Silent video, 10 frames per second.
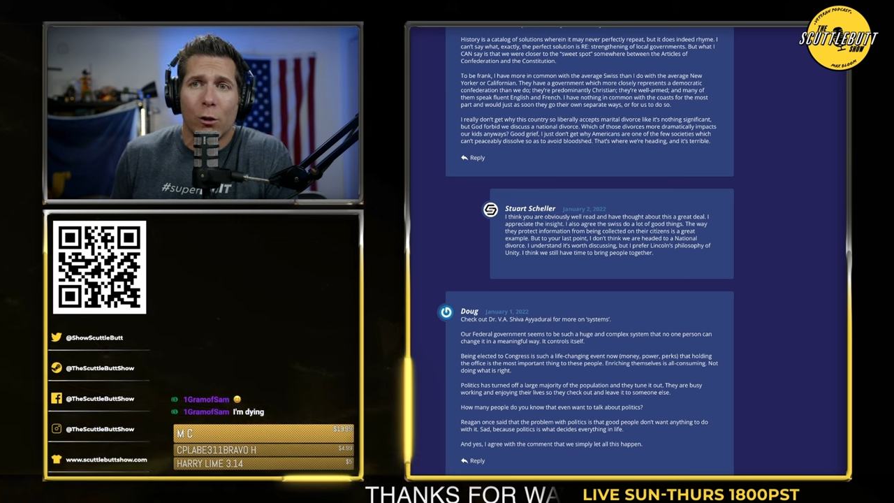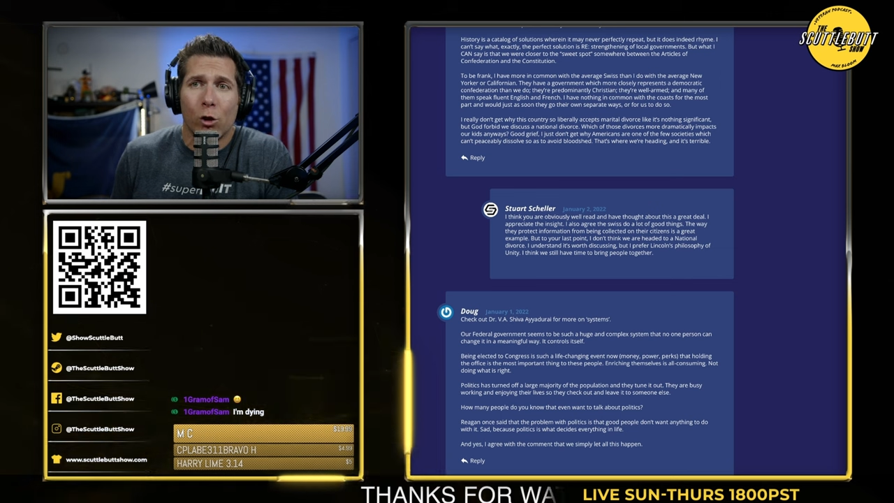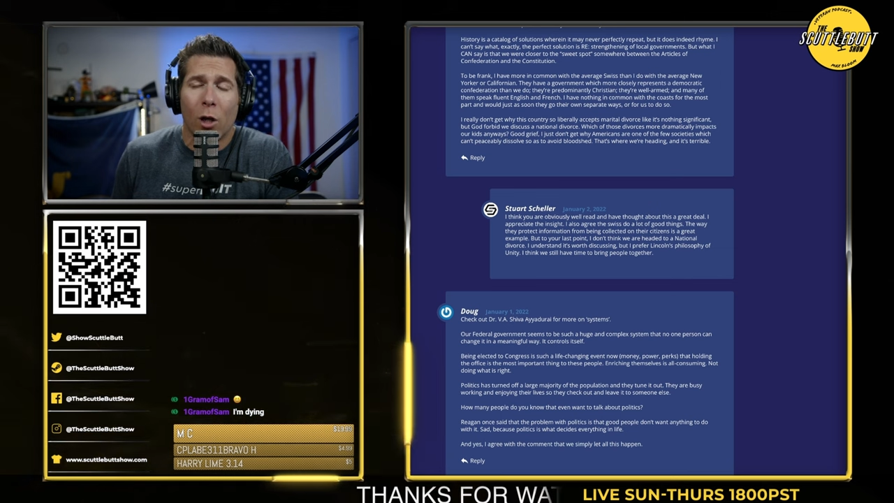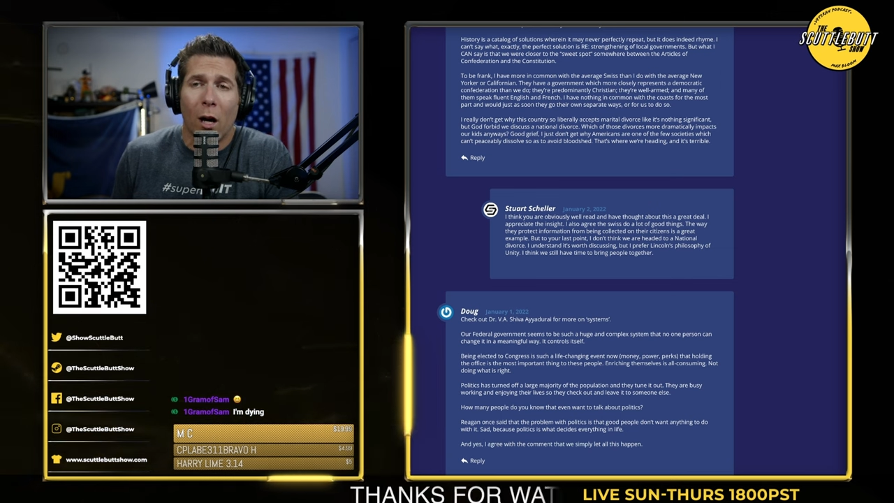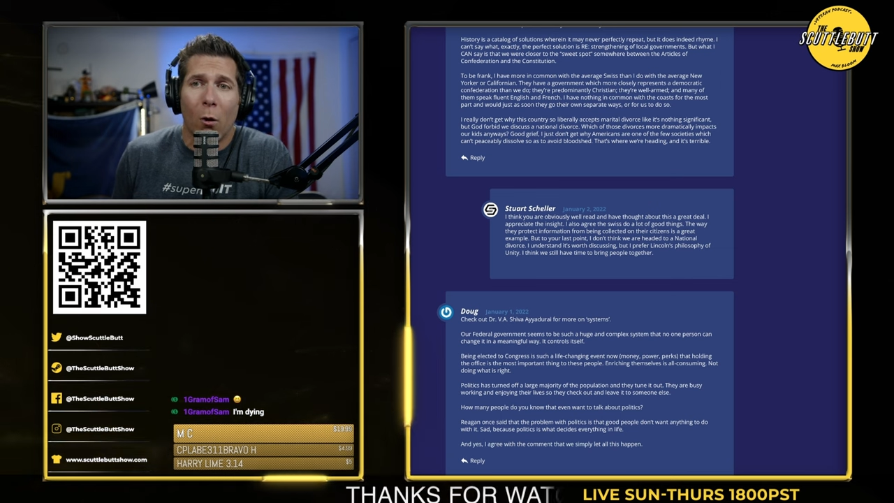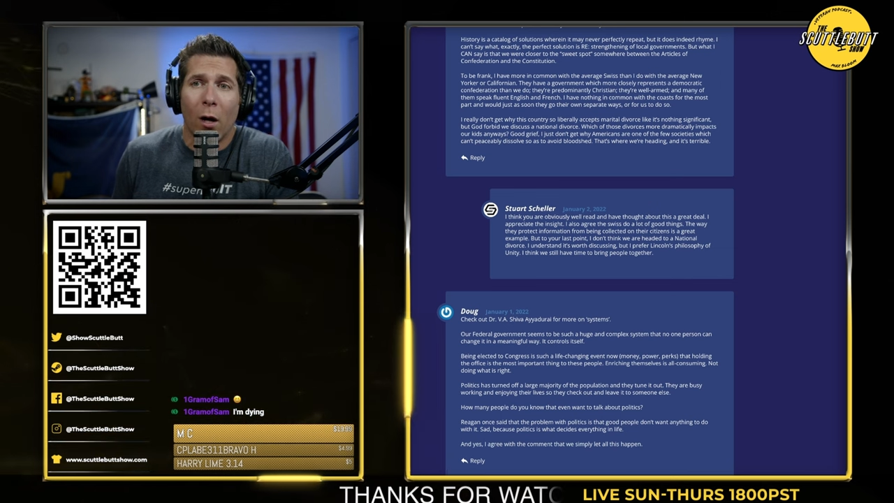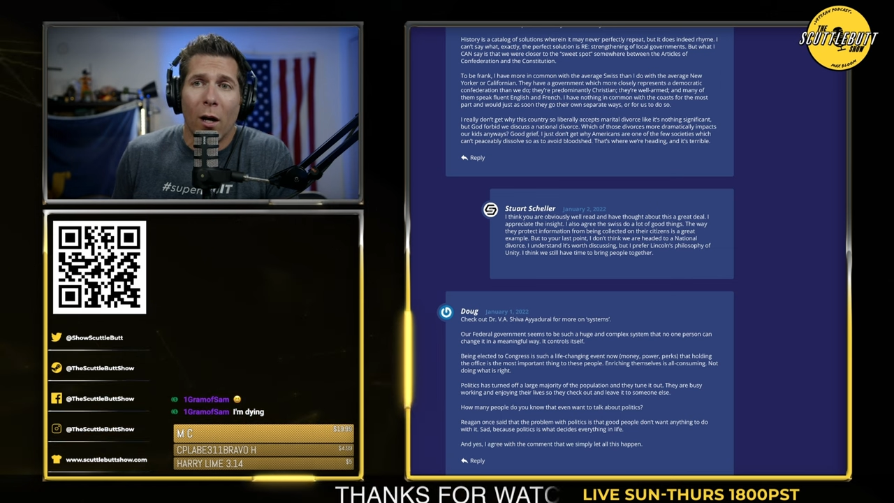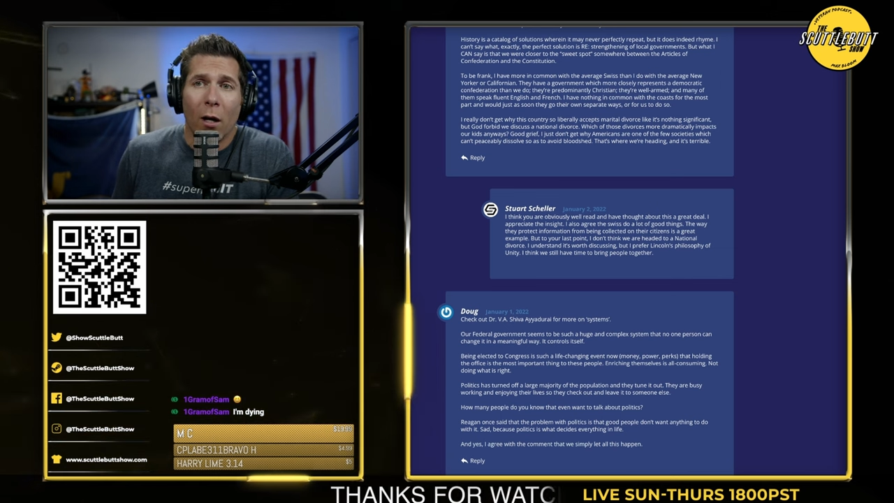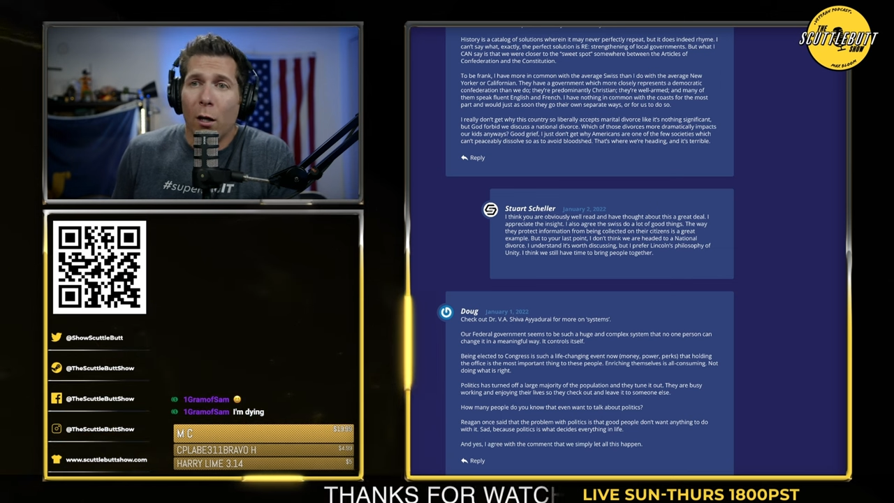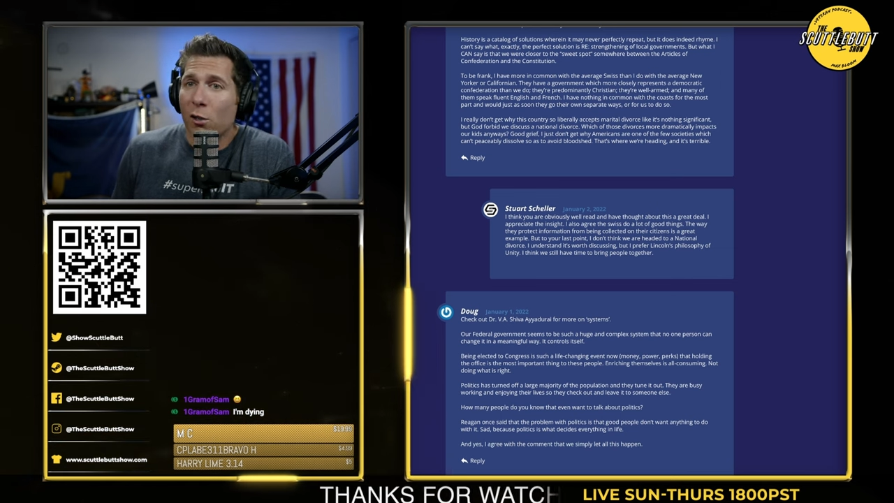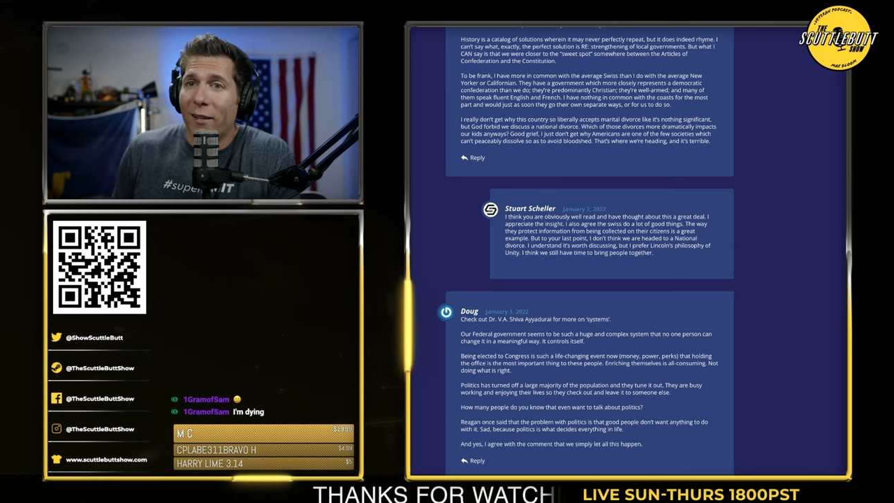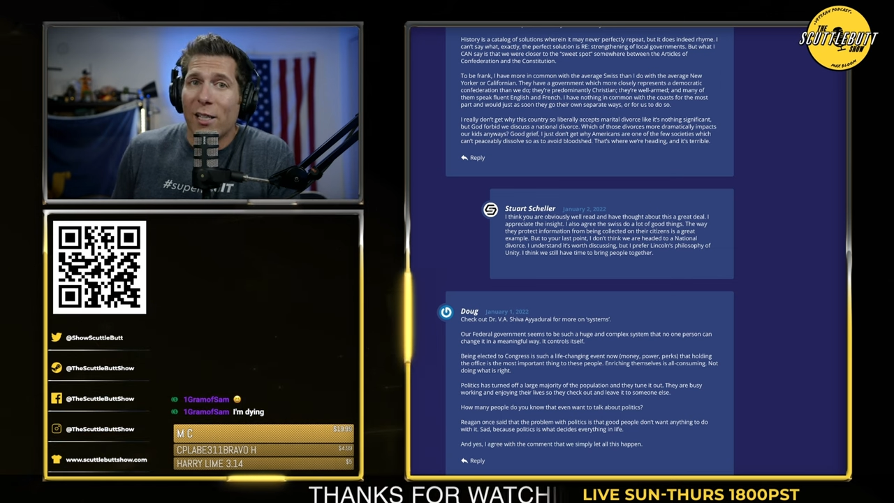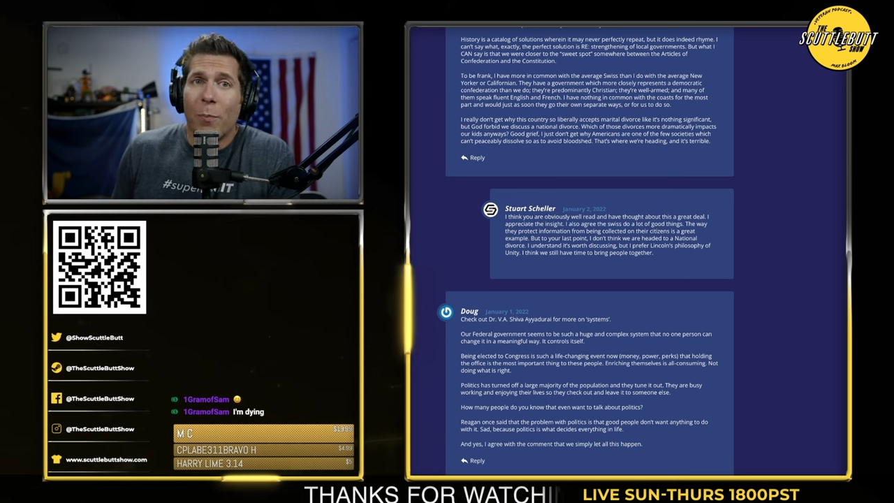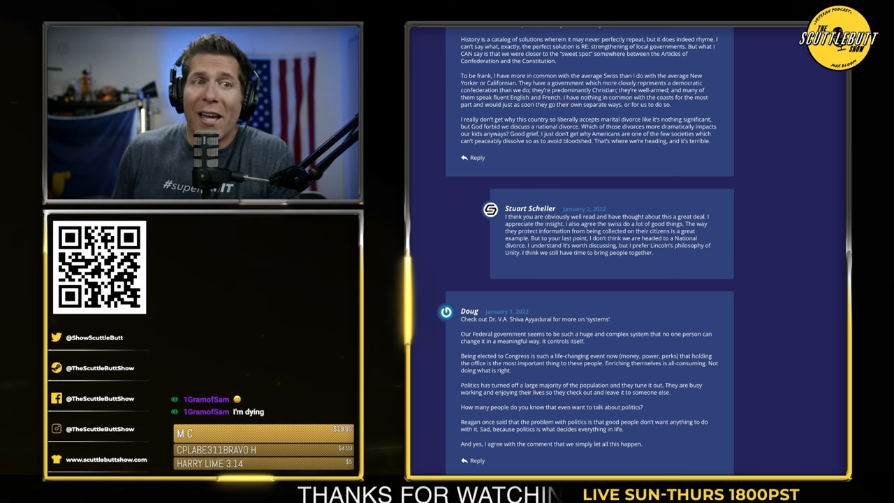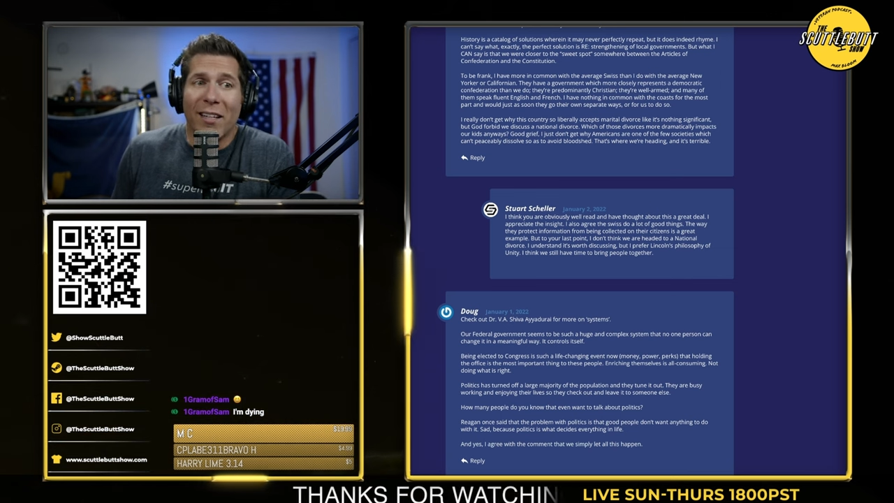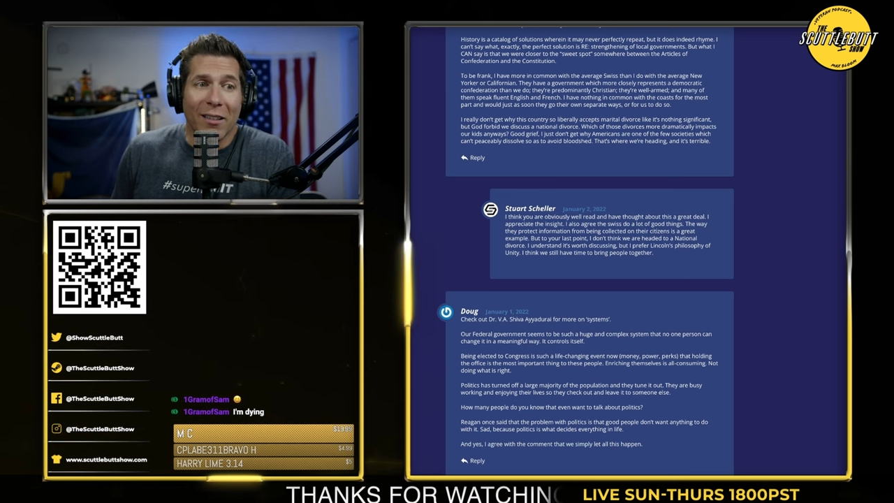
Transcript: show. So that's pending.